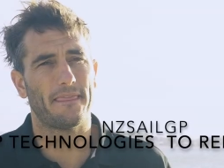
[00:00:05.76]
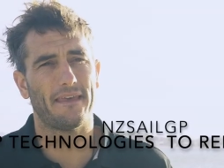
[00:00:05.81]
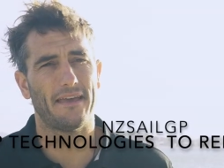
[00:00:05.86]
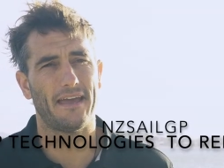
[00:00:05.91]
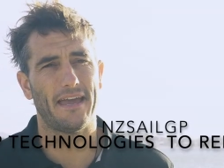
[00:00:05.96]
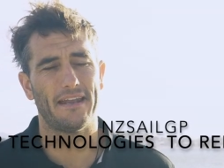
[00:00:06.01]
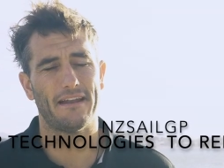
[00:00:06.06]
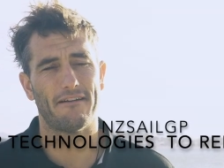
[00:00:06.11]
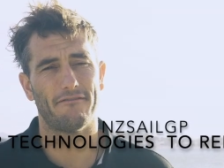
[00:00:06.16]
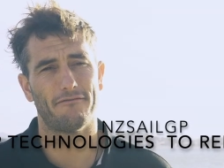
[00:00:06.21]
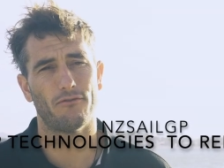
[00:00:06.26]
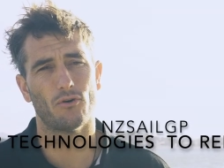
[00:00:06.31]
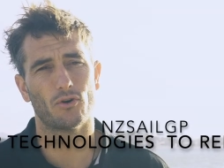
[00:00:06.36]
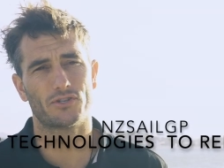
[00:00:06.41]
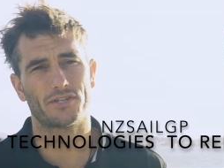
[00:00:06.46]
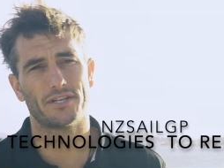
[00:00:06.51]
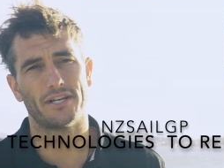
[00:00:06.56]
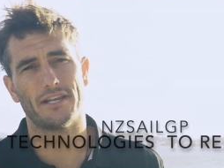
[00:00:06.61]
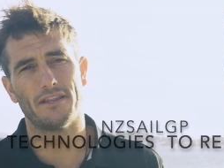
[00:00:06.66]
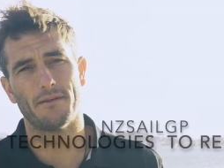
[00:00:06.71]

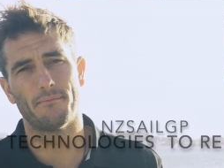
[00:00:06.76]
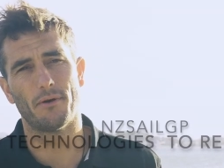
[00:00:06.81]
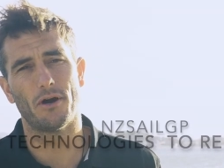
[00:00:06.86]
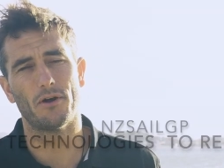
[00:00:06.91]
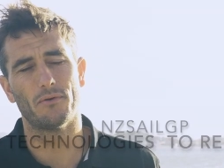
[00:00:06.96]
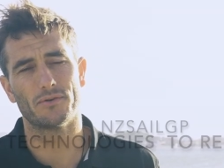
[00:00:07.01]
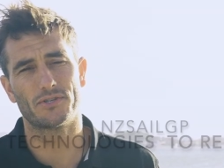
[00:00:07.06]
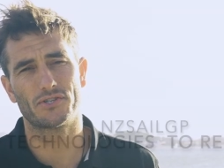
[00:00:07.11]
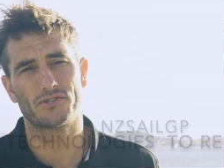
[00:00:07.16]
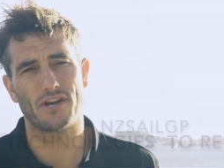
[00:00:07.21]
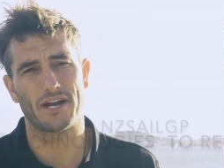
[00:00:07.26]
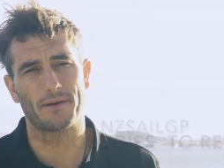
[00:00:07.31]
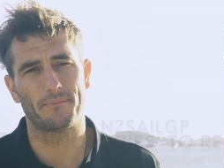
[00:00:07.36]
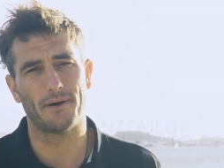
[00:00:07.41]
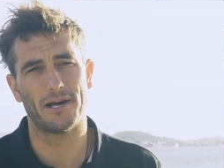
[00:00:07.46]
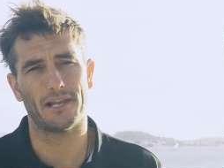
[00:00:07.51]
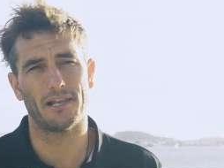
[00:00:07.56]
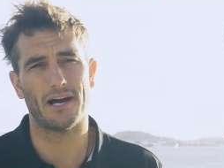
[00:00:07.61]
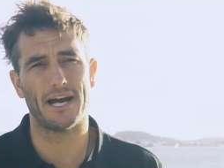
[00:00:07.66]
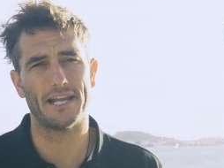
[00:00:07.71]
unfortunately the boat was struck
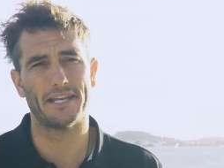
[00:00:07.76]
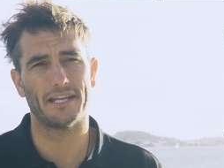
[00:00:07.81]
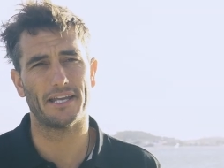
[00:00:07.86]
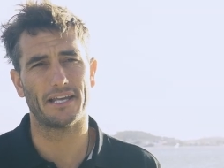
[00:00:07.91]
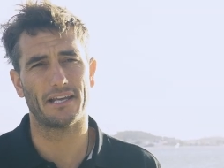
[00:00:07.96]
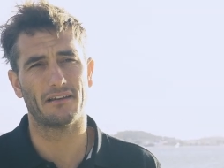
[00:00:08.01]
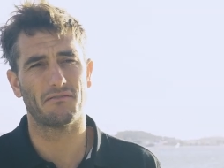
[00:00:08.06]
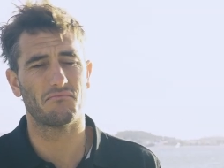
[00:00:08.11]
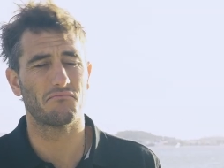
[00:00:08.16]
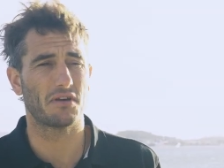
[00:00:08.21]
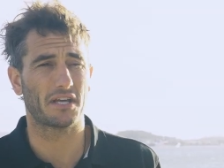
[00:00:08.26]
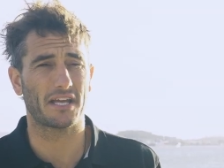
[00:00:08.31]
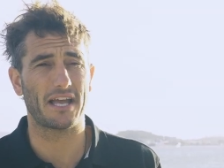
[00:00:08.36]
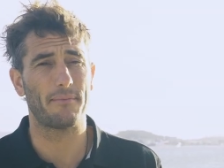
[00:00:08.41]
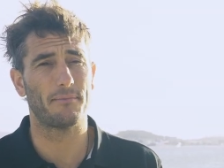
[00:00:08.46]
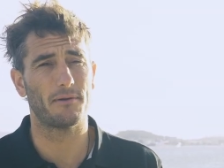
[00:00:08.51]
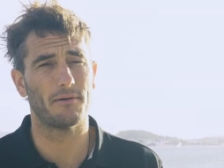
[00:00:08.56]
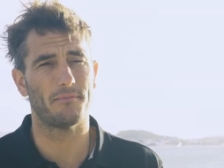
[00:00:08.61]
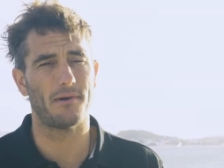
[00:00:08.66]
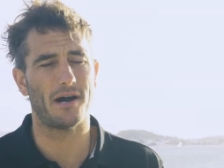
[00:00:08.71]
by lightning a
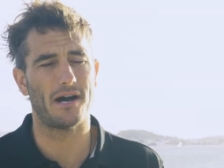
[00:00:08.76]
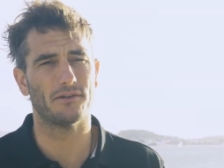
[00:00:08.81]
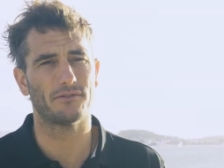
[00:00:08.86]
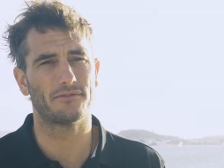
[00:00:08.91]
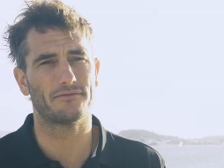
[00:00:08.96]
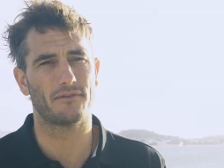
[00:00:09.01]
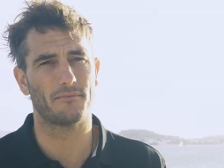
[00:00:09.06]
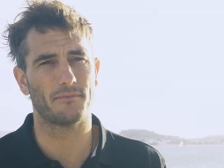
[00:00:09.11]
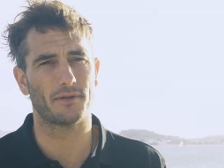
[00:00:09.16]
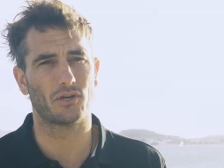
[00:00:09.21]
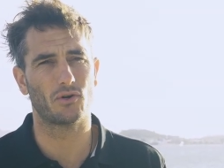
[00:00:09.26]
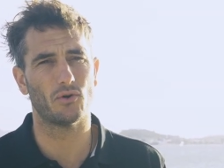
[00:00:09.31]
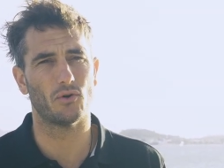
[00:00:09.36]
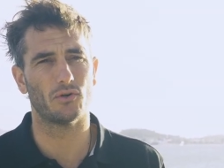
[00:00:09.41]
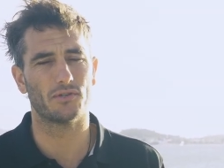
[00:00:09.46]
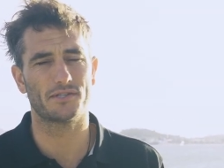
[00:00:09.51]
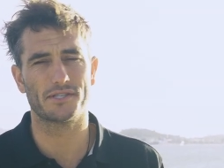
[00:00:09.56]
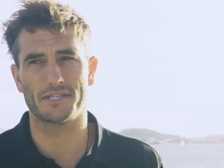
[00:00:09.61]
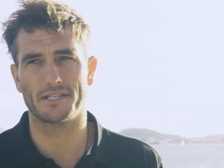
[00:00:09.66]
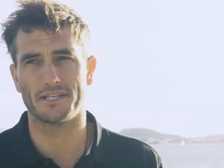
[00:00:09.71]
couple of miles from the
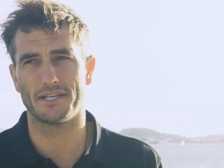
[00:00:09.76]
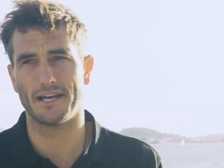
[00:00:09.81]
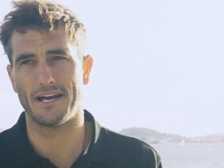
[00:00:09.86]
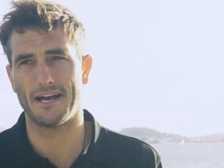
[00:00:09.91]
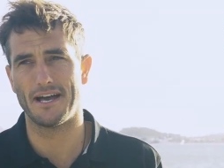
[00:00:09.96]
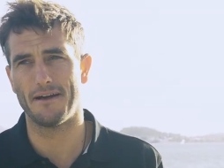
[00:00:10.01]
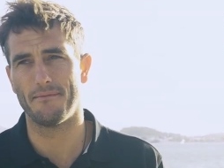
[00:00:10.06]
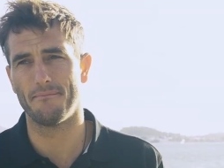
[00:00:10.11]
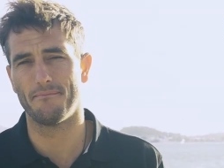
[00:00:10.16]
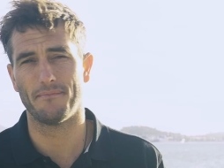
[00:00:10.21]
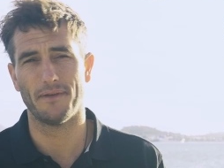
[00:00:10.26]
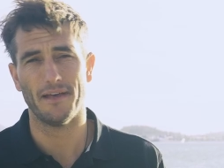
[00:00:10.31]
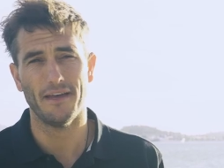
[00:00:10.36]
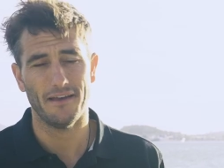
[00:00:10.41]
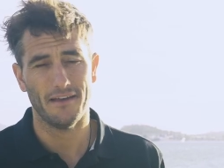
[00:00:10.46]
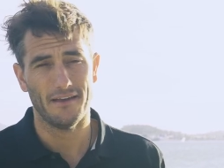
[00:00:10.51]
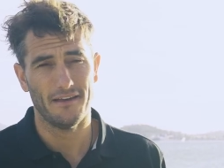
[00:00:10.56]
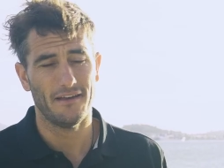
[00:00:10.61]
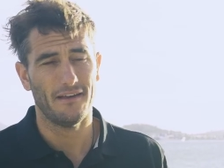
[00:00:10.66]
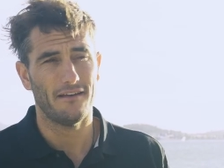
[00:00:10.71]
course.
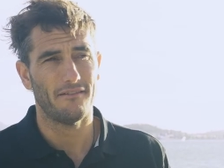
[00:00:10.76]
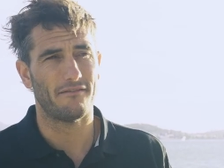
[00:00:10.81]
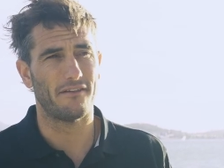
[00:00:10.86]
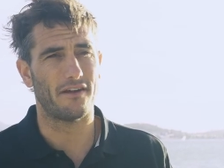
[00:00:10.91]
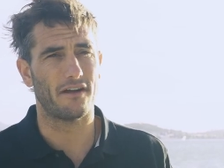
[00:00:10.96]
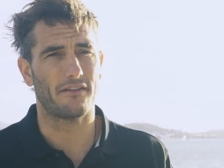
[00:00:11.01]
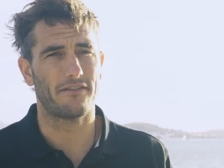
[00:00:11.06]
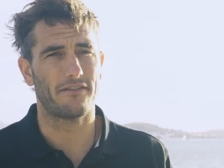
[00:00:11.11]
Very